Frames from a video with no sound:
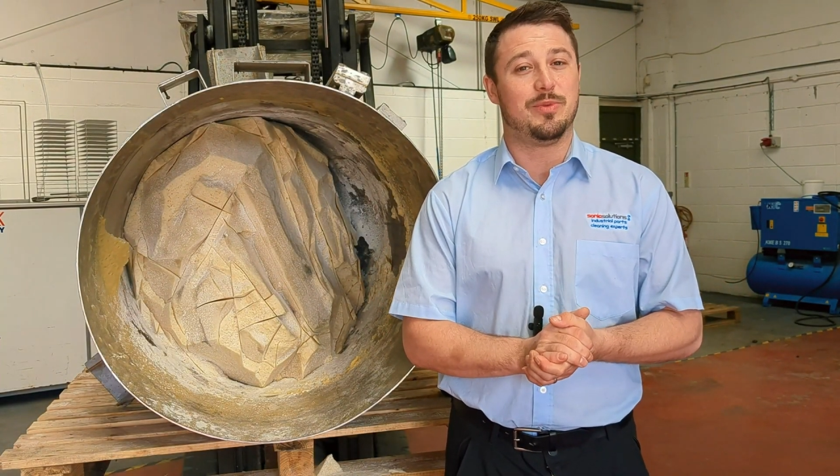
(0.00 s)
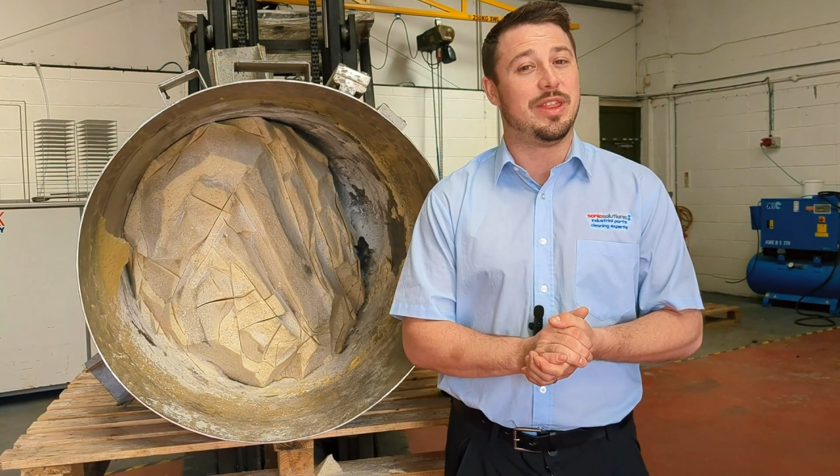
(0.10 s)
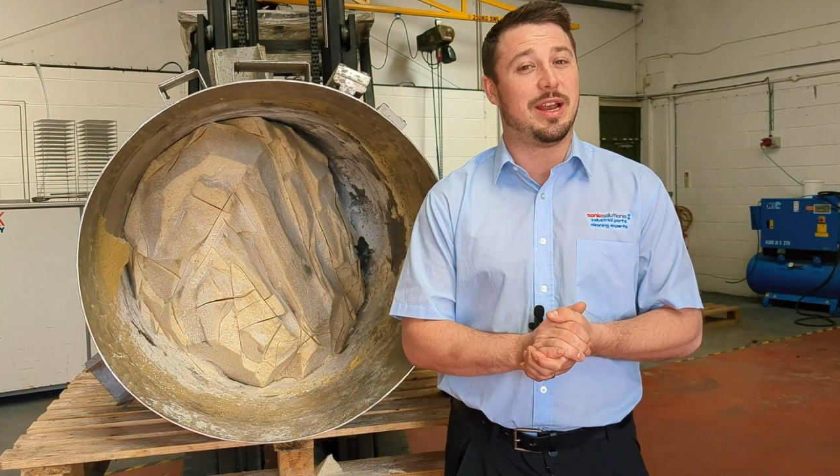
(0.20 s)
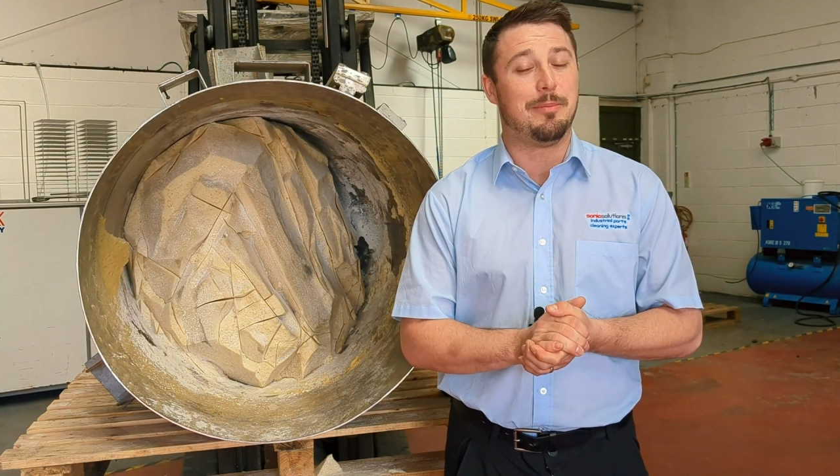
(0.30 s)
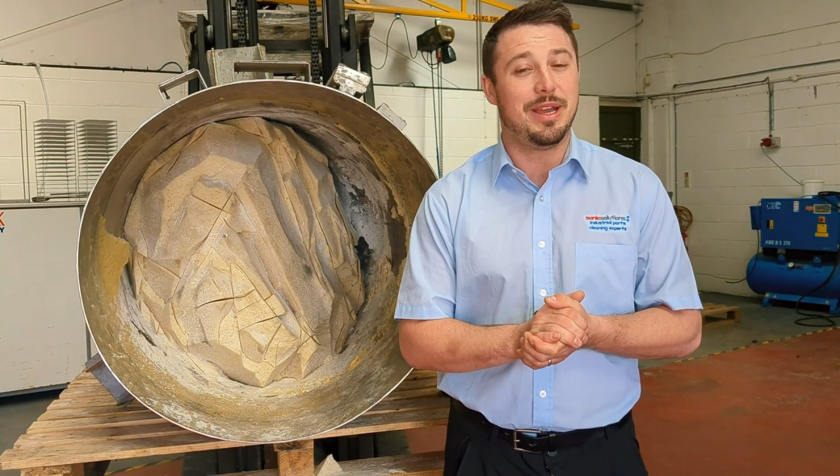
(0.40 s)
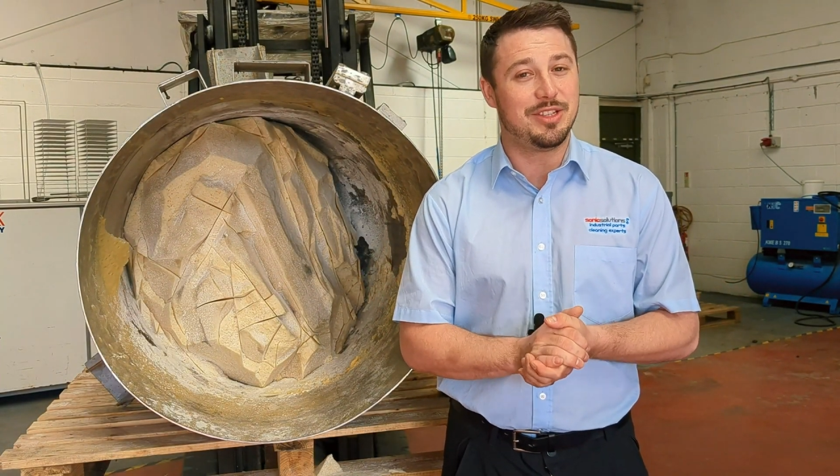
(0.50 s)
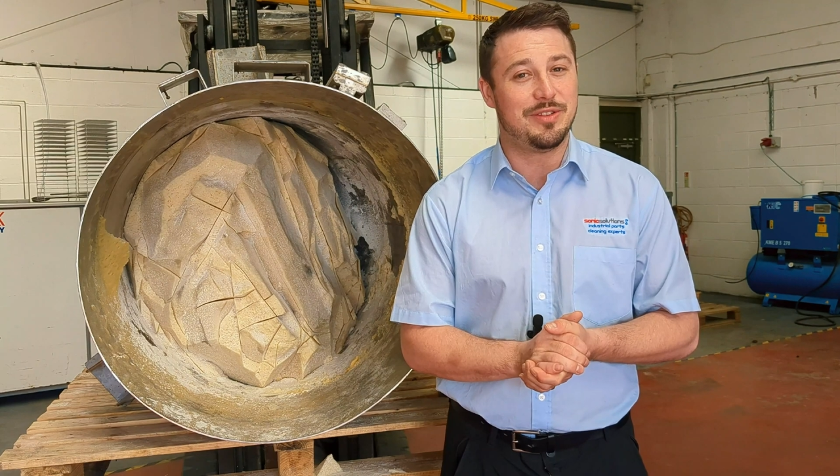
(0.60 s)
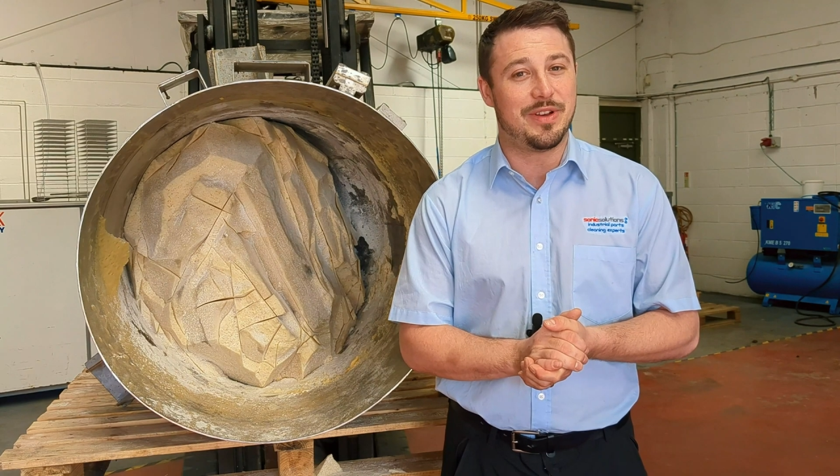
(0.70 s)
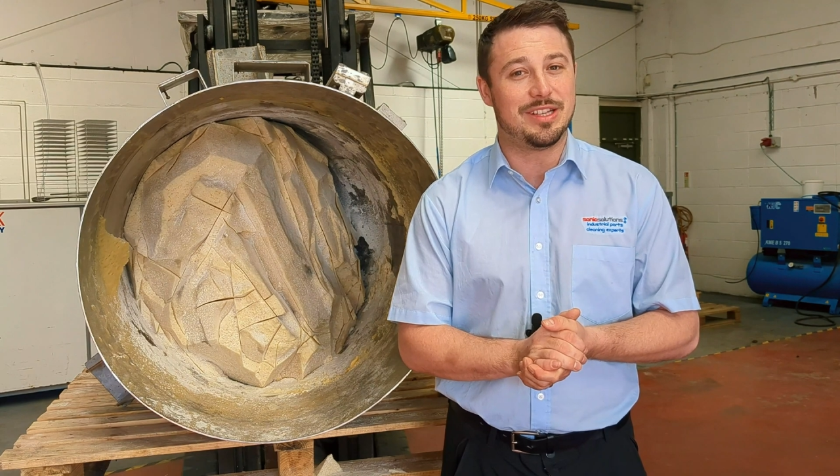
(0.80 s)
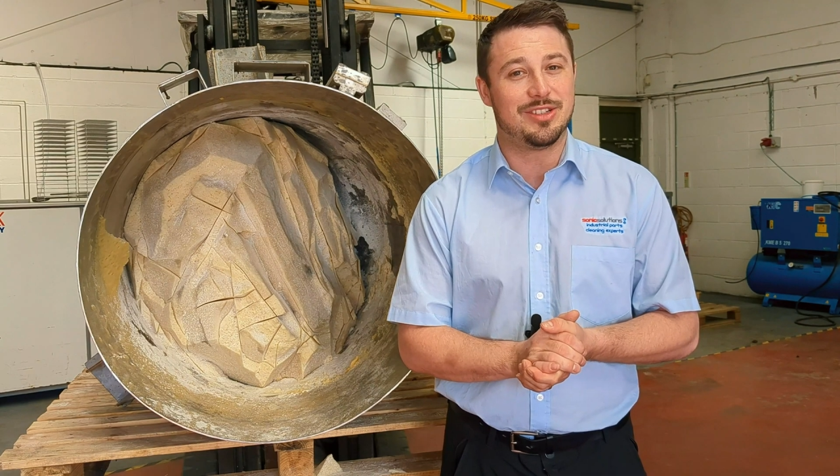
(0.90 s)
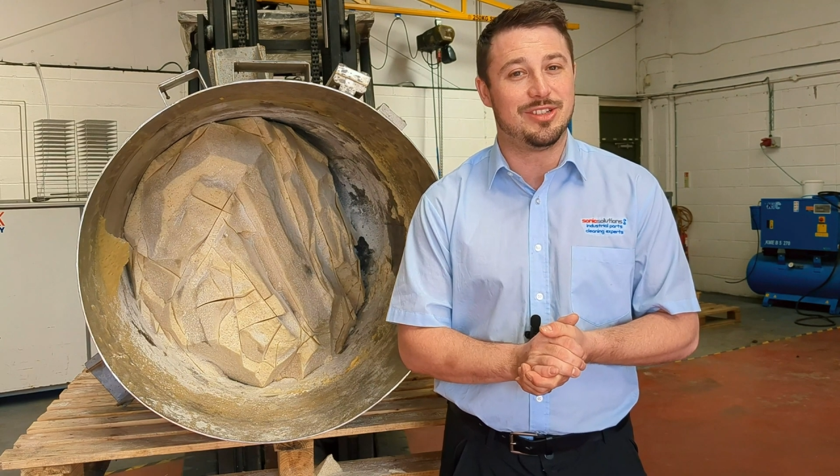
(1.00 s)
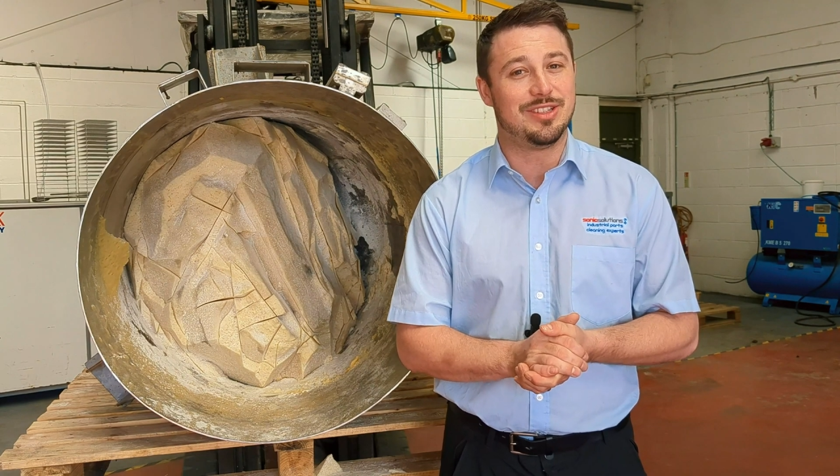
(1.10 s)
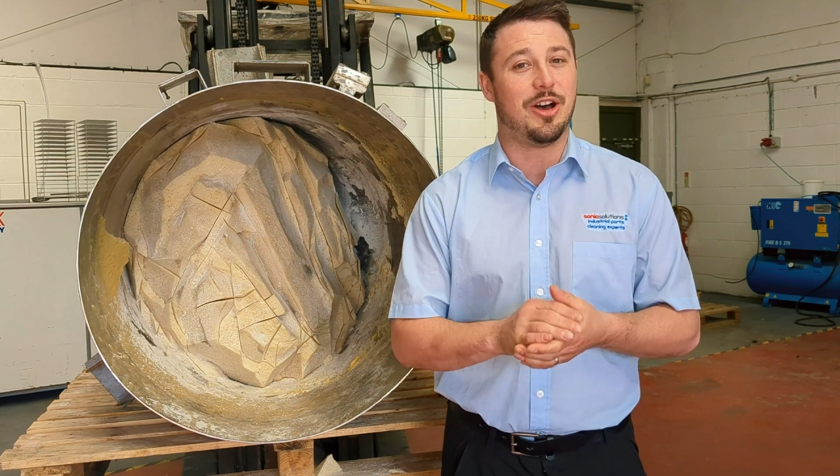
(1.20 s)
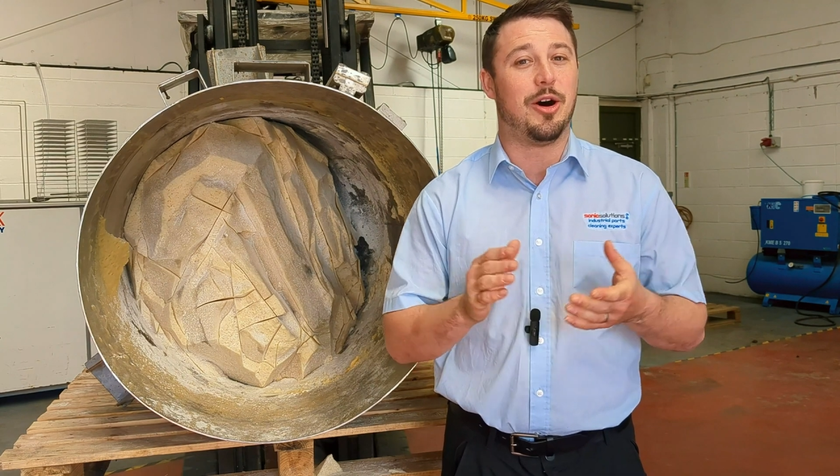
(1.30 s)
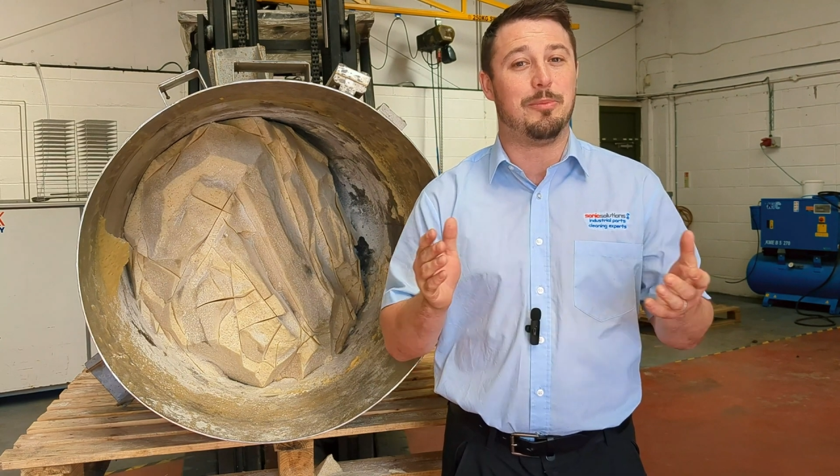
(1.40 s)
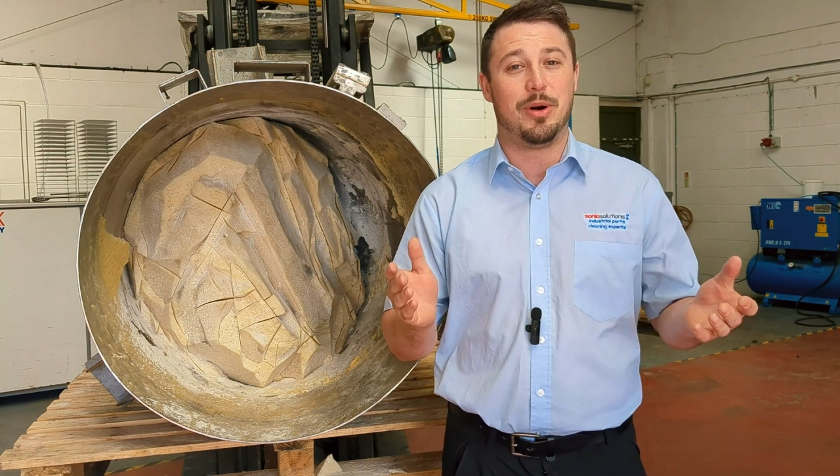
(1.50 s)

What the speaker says: with any mixing vessels or